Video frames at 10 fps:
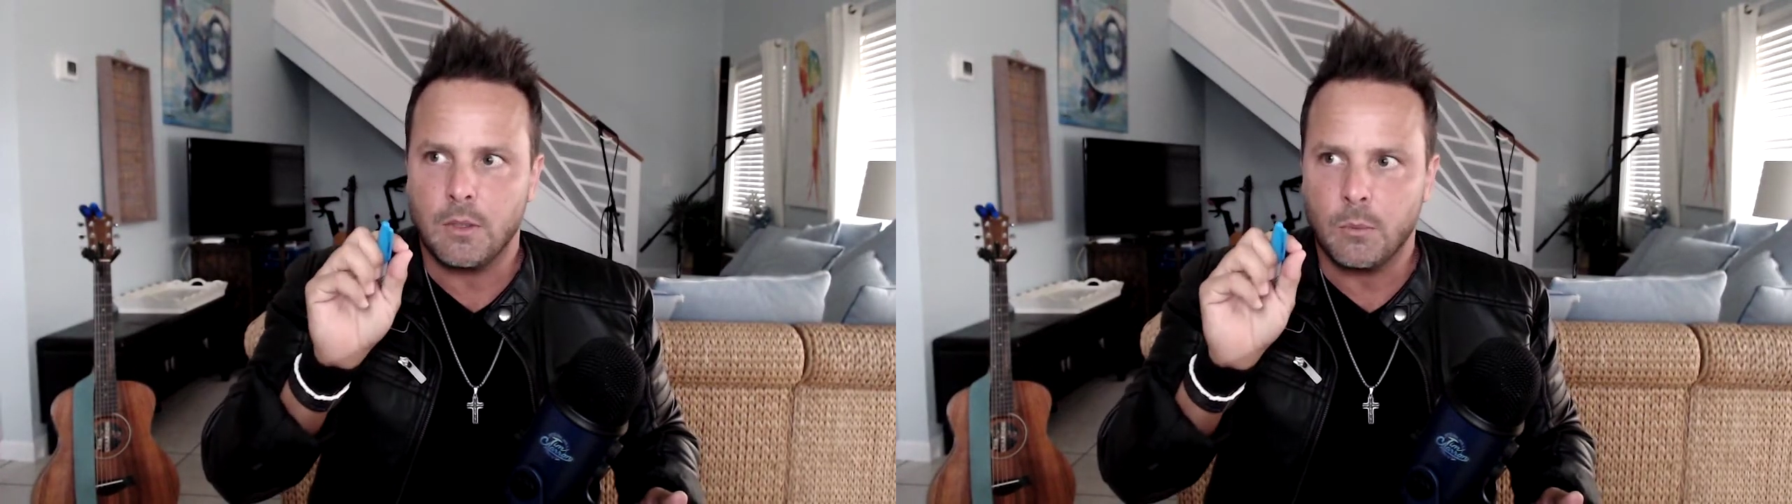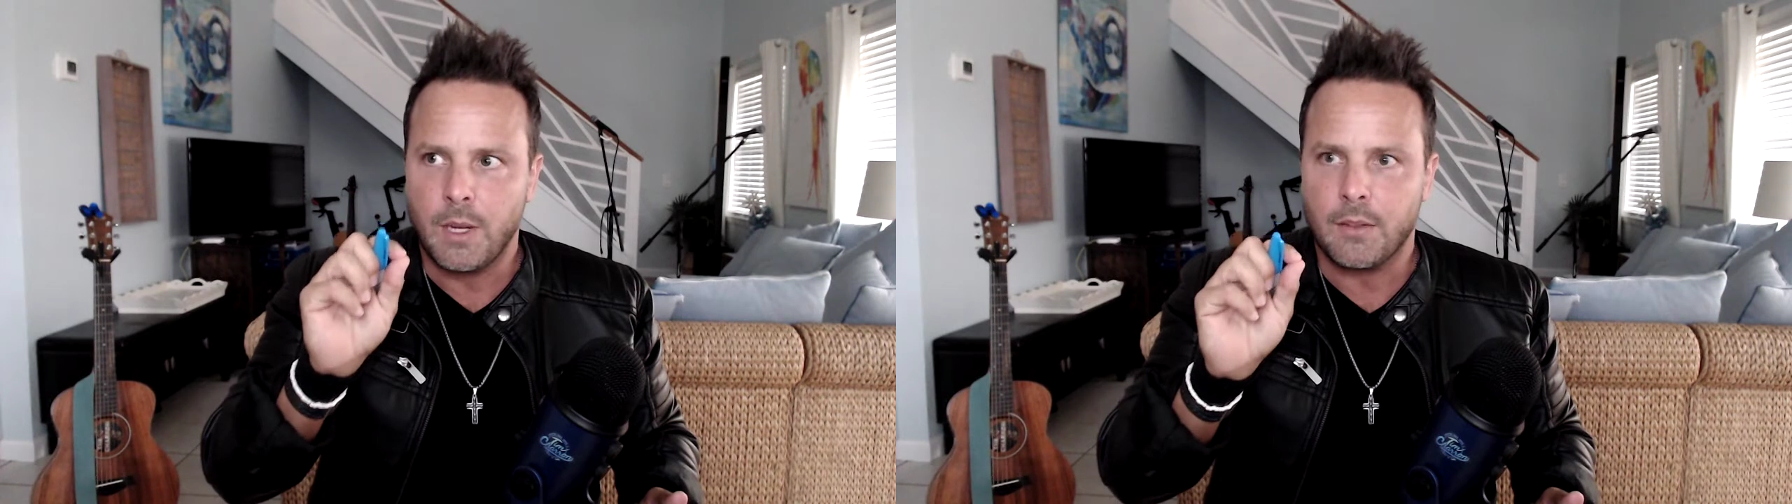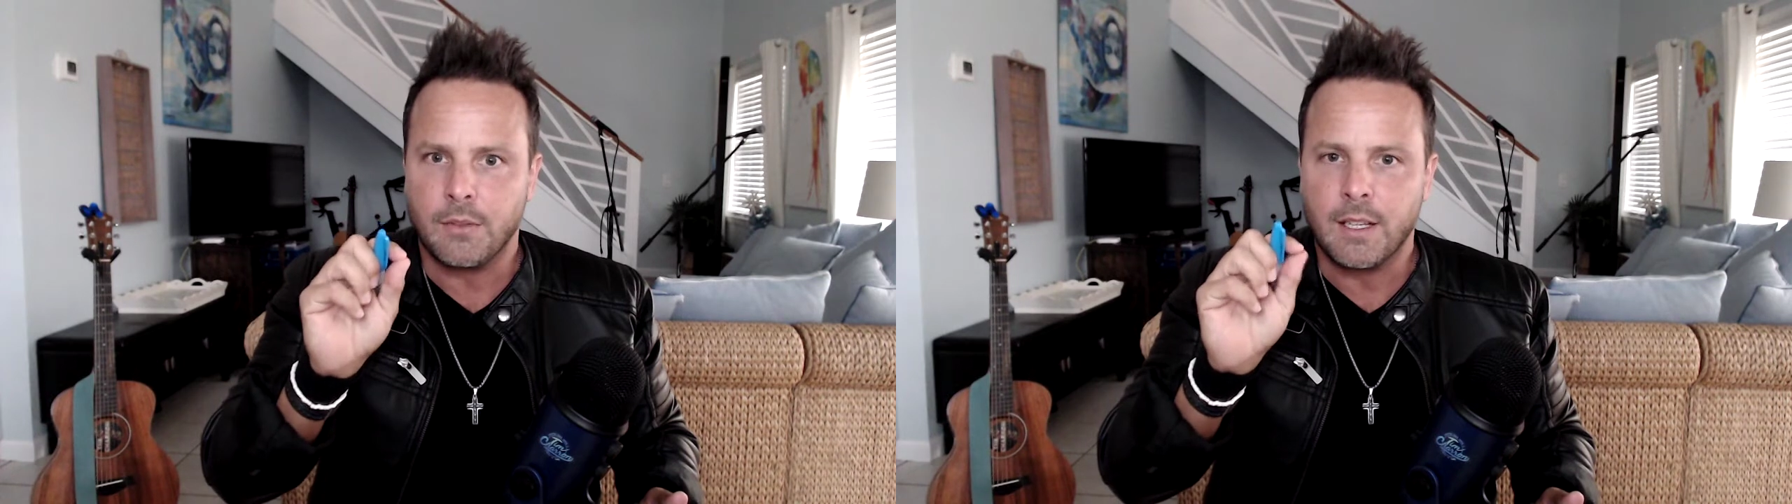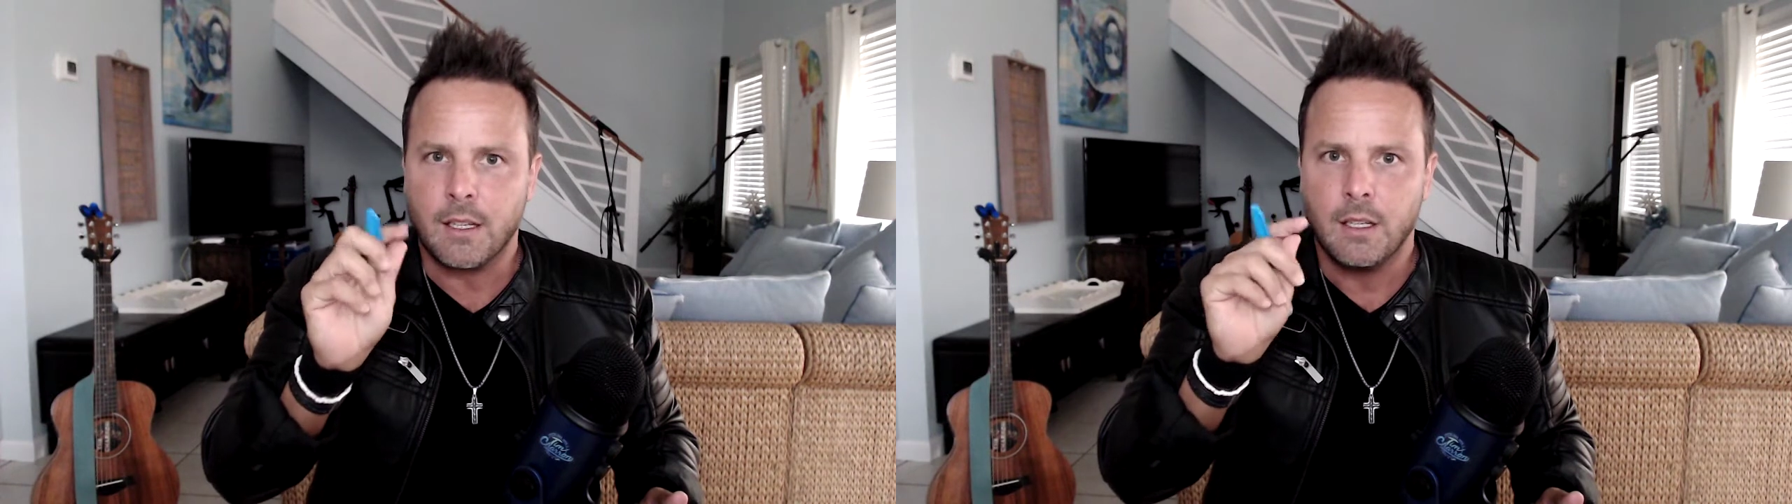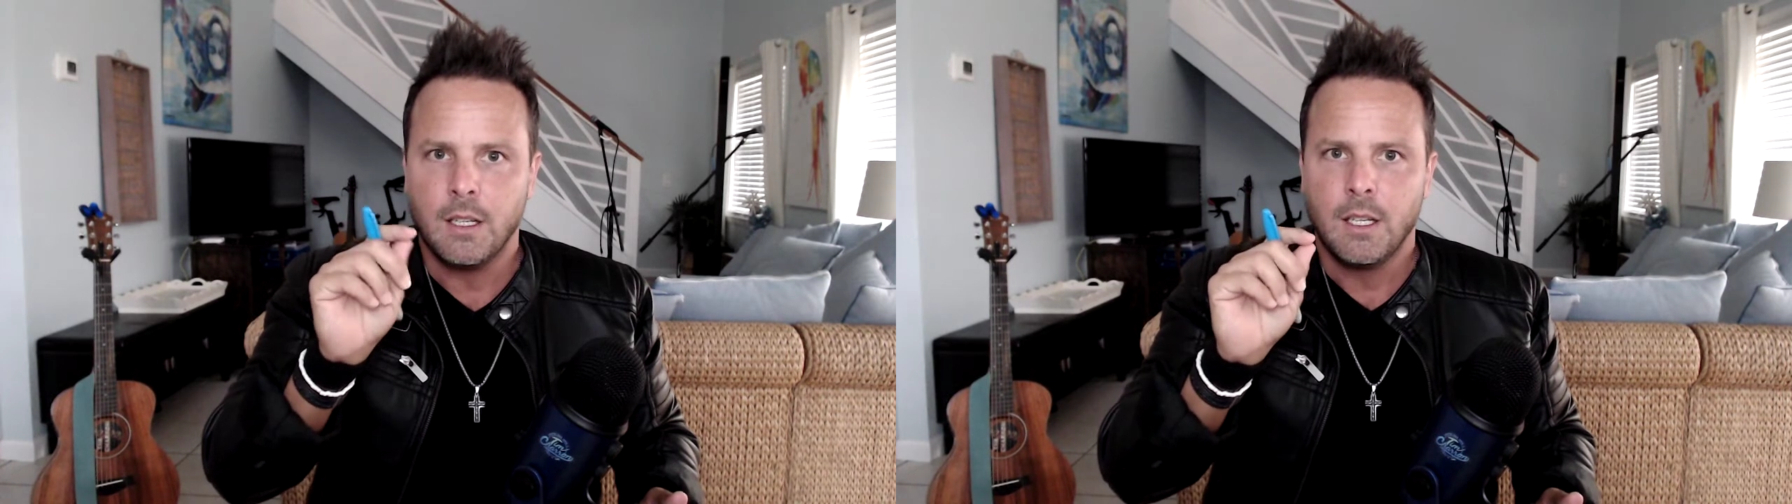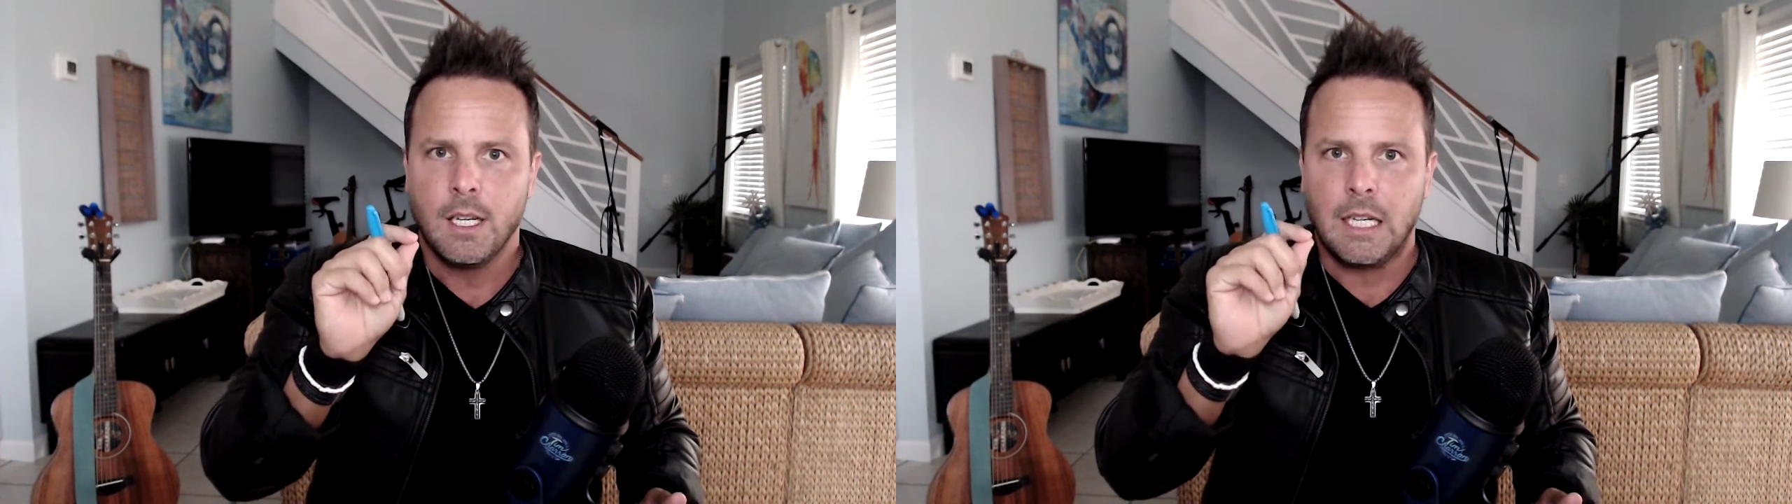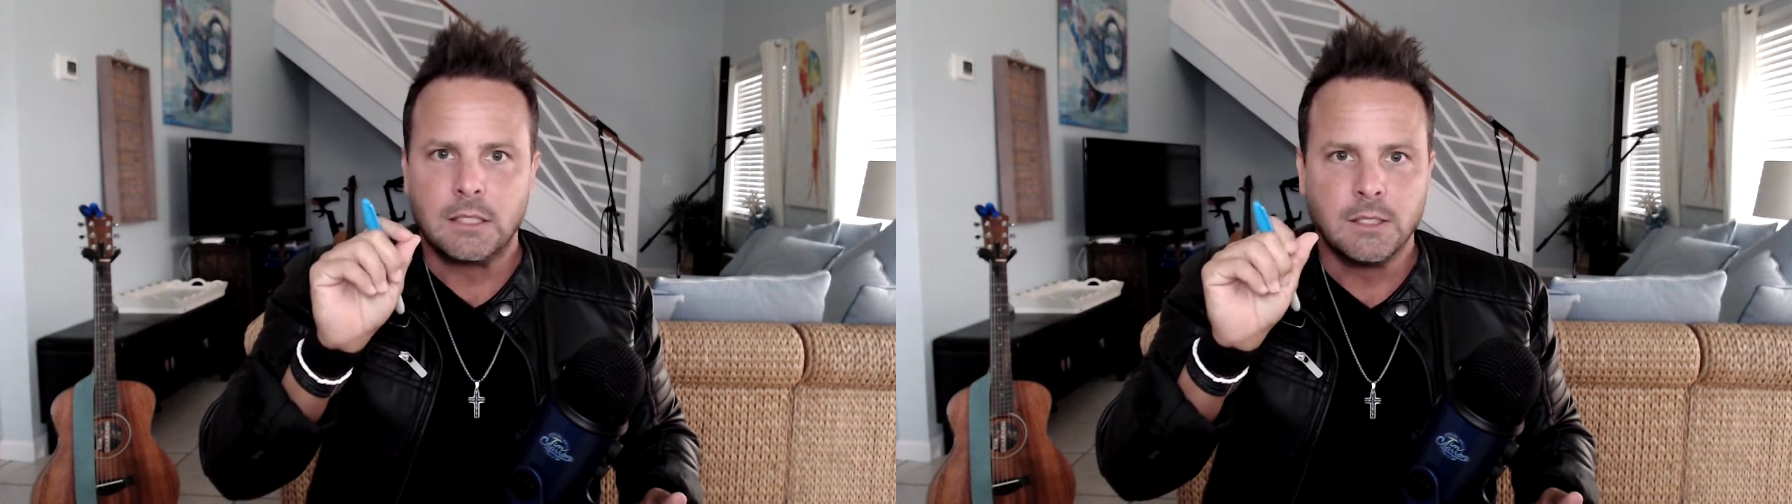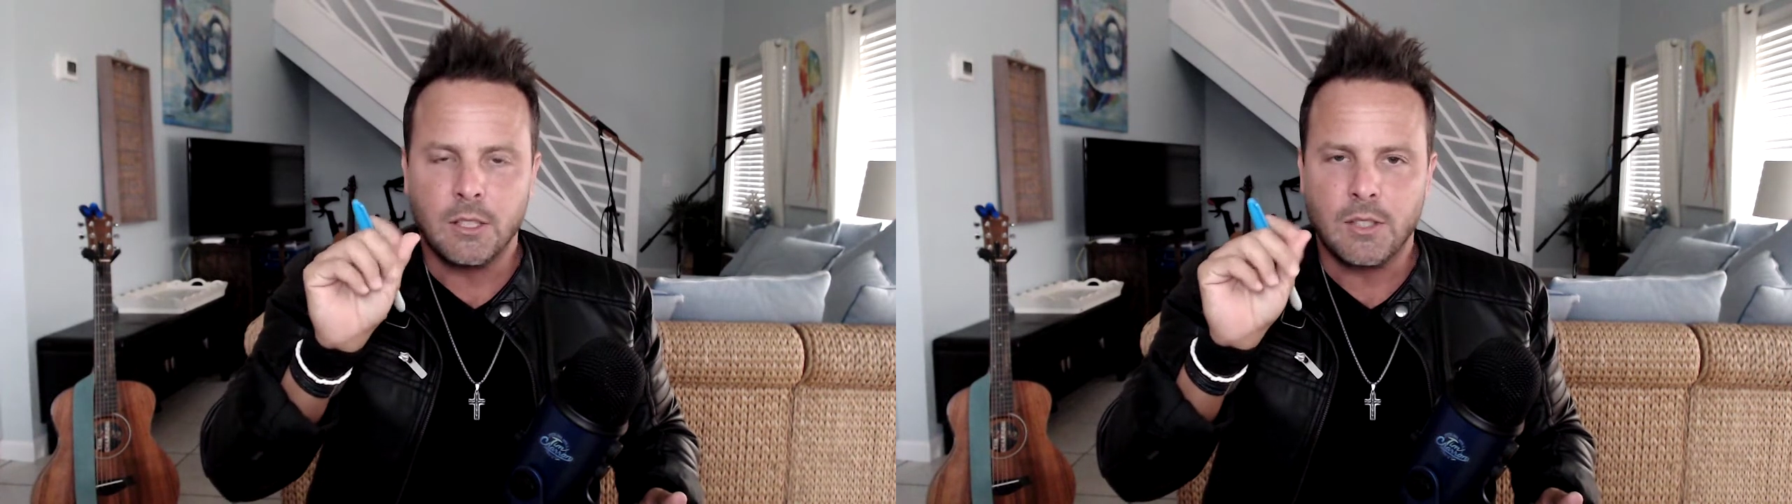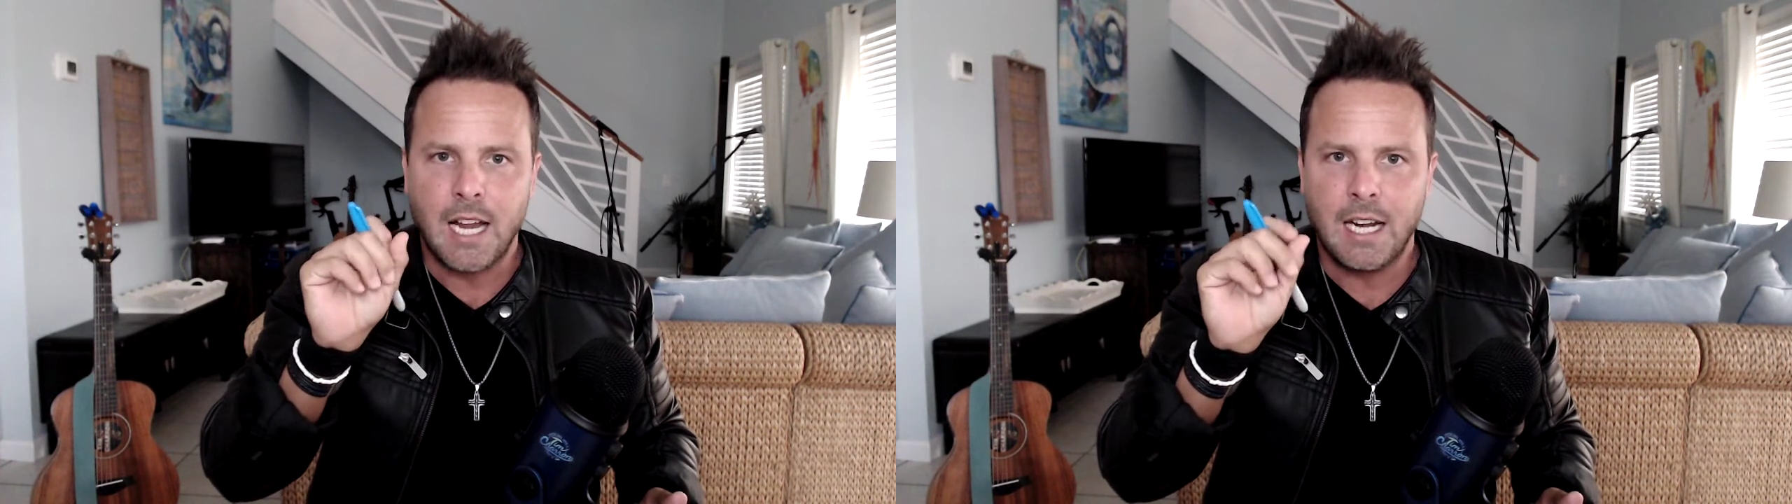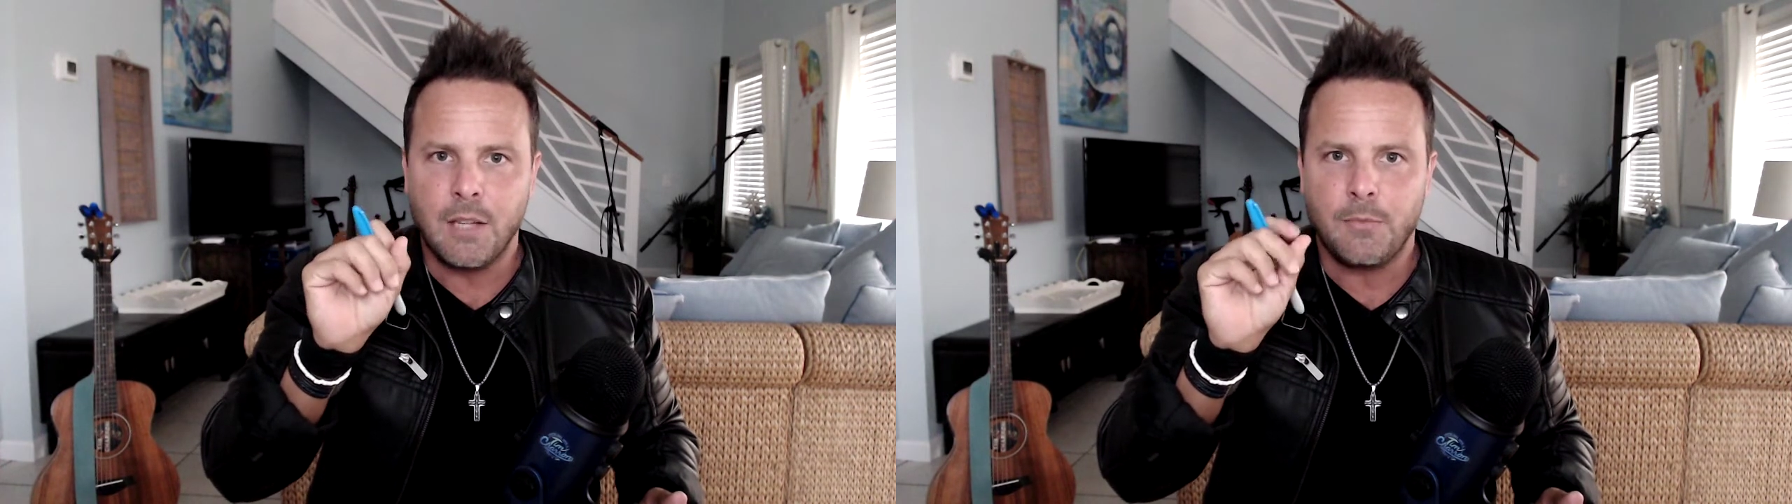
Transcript: with, like a little tiny